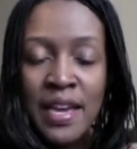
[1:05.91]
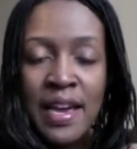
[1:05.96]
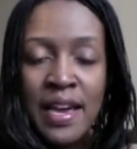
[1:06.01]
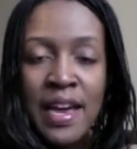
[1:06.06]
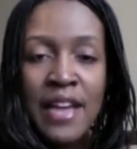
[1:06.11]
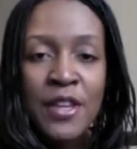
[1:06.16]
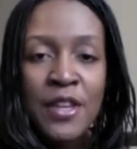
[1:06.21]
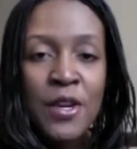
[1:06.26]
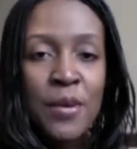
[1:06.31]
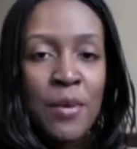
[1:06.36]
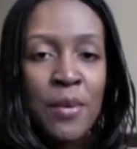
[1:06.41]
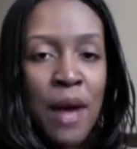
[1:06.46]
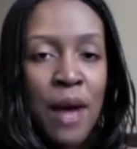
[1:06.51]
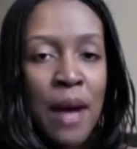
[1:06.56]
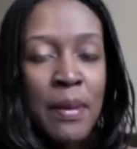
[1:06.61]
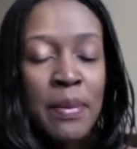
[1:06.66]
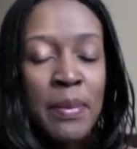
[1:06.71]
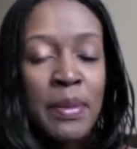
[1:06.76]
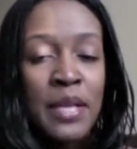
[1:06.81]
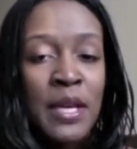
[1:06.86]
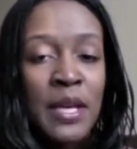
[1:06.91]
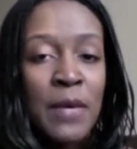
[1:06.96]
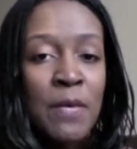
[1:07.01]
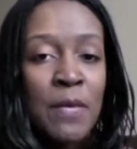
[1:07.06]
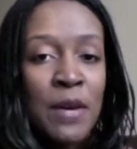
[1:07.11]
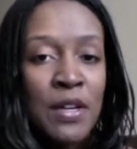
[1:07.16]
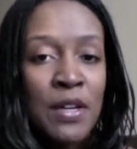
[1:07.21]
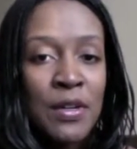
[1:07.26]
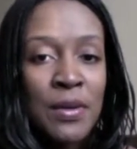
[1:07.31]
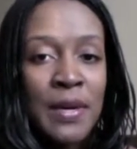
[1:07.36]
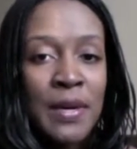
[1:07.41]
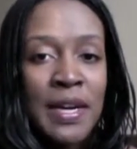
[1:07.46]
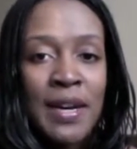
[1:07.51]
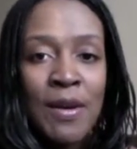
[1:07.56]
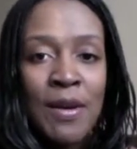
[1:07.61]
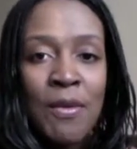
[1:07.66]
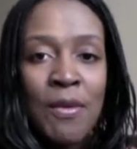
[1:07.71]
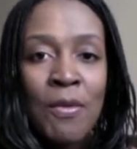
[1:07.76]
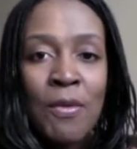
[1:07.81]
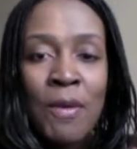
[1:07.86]
And you're probably wondering,
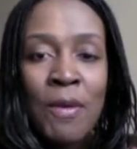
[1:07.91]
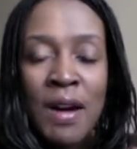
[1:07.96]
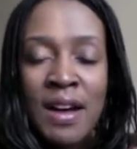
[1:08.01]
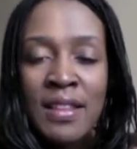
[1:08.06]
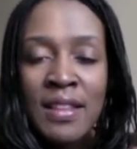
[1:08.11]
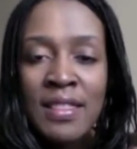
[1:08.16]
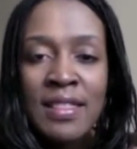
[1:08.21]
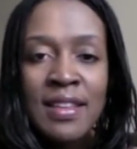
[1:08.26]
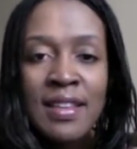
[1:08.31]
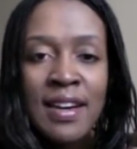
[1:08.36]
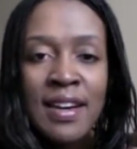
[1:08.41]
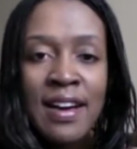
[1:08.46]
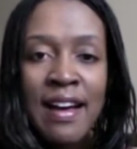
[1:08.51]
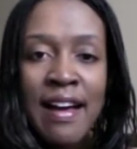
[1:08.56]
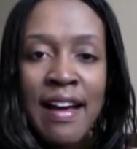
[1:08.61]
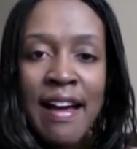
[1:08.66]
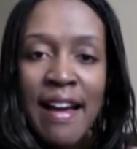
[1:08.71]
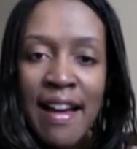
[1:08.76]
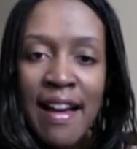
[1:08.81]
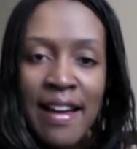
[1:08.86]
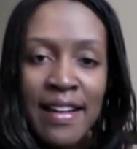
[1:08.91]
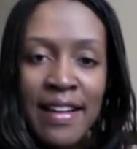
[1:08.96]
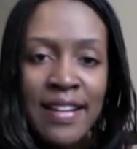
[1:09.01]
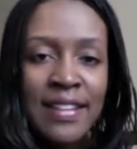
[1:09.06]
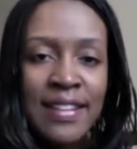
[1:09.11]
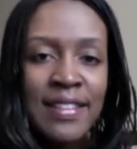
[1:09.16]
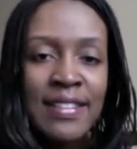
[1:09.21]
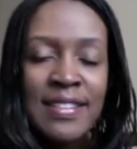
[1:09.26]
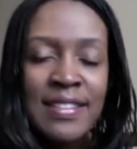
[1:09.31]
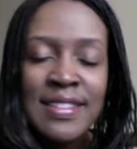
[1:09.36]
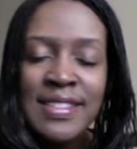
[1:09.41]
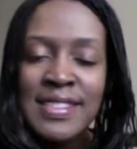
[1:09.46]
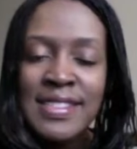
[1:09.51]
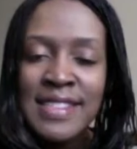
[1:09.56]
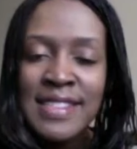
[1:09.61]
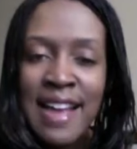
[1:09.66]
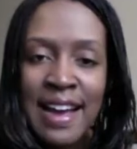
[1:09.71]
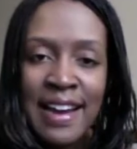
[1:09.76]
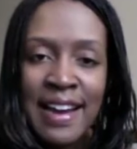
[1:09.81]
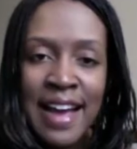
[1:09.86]
what the heck does
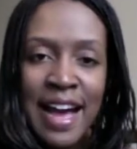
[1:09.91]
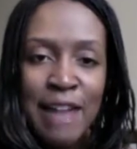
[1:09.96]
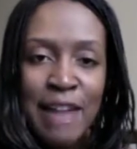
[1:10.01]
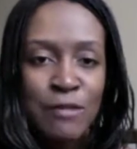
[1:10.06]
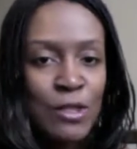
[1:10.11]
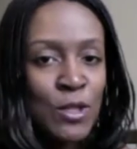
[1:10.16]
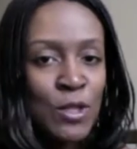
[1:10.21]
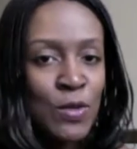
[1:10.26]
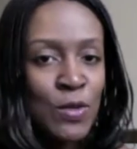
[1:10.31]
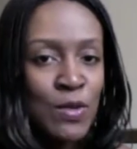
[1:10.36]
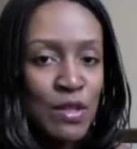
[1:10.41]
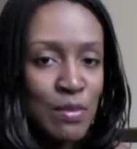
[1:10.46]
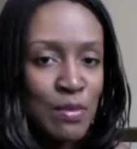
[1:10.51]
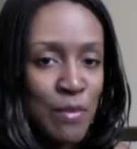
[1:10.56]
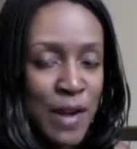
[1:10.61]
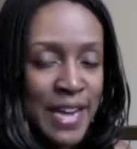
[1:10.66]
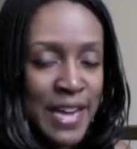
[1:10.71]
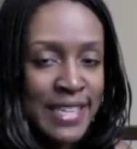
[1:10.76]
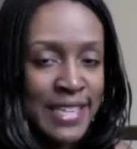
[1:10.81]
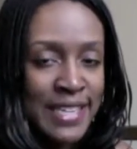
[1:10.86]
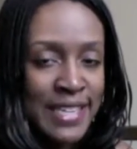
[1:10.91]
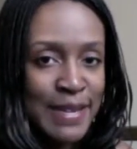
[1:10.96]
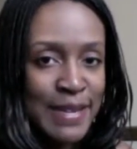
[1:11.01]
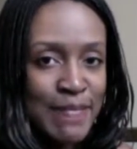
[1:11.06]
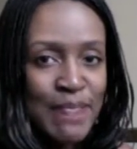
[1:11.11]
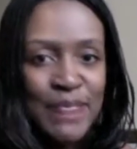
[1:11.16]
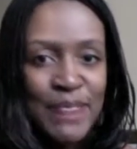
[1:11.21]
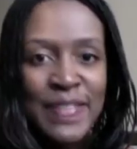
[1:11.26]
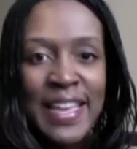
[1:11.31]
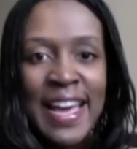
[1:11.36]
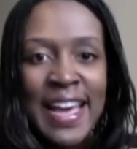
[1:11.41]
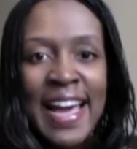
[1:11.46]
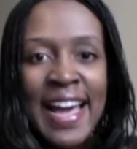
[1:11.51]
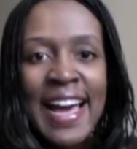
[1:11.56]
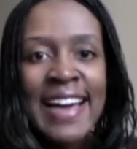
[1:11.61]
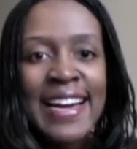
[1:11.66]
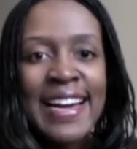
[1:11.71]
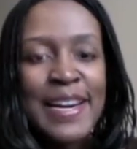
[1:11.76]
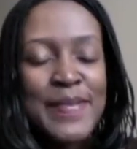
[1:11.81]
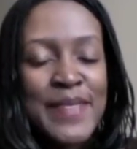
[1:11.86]
that have to do with branding?
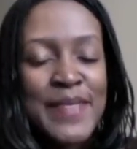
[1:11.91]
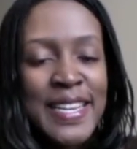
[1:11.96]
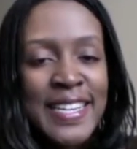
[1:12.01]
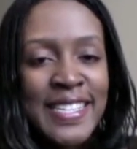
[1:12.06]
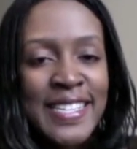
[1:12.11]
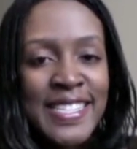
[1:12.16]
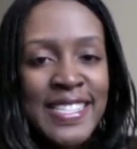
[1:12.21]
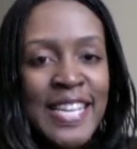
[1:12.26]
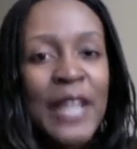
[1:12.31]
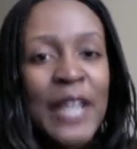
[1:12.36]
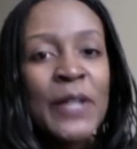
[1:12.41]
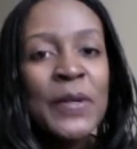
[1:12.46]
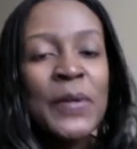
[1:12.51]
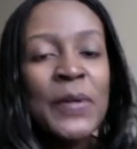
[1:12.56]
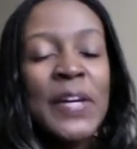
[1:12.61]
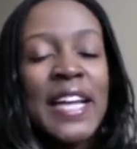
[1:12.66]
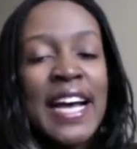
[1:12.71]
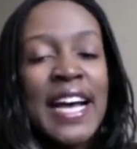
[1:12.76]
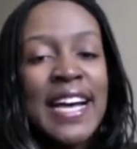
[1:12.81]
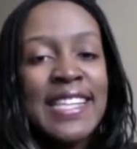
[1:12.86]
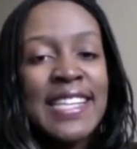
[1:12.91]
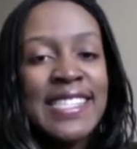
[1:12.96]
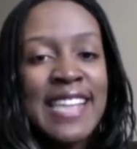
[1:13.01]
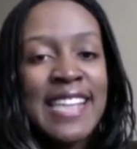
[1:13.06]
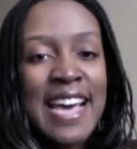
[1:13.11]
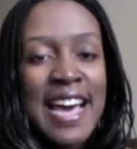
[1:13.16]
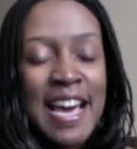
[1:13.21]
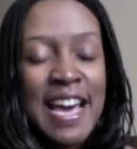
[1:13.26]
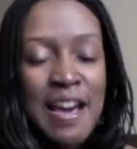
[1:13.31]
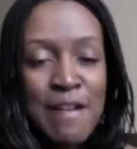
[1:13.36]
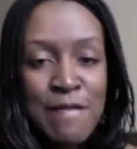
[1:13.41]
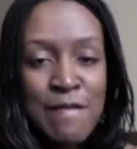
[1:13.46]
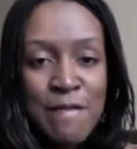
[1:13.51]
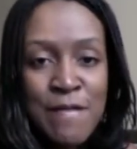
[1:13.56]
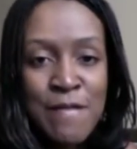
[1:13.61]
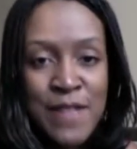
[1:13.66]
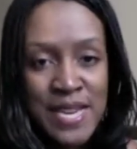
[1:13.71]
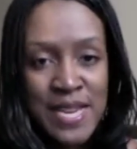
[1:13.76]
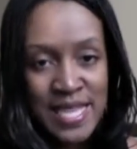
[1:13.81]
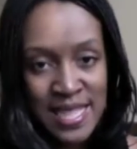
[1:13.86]
And I'm here to tell you it has
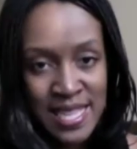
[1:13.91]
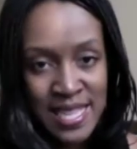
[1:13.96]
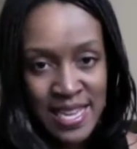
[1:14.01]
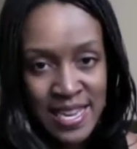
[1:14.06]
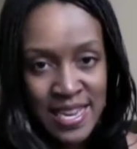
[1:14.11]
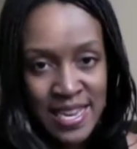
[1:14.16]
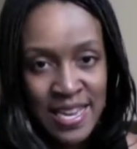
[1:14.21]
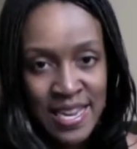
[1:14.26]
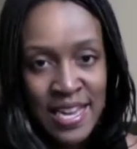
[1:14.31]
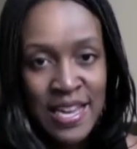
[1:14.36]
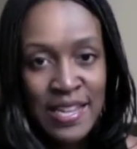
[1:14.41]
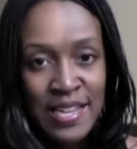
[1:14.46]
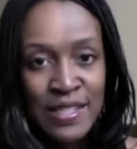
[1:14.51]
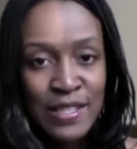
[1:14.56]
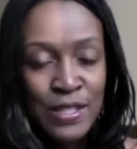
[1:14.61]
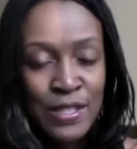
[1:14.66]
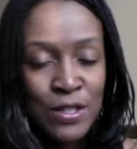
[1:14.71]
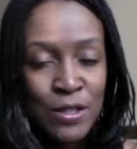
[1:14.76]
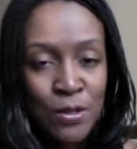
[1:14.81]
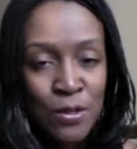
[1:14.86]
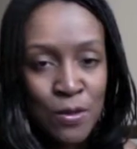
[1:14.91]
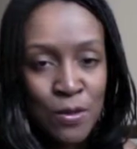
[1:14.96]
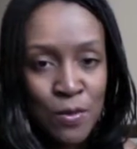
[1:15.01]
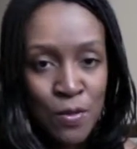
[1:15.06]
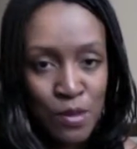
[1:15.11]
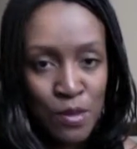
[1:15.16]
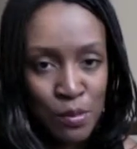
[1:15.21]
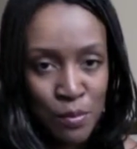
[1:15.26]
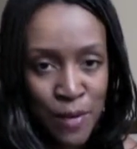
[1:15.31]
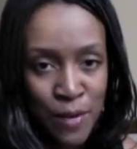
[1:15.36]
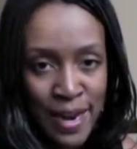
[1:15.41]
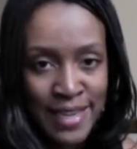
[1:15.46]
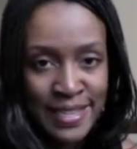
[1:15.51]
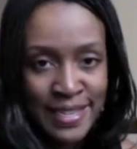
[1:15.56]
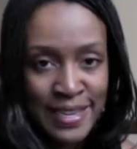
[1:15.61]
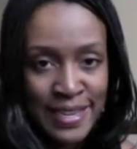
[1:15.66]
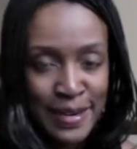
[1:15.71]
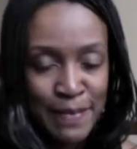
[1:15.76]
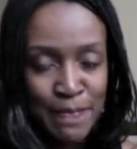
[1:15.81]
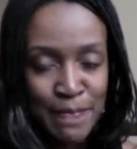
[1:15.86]
everything to do with branding.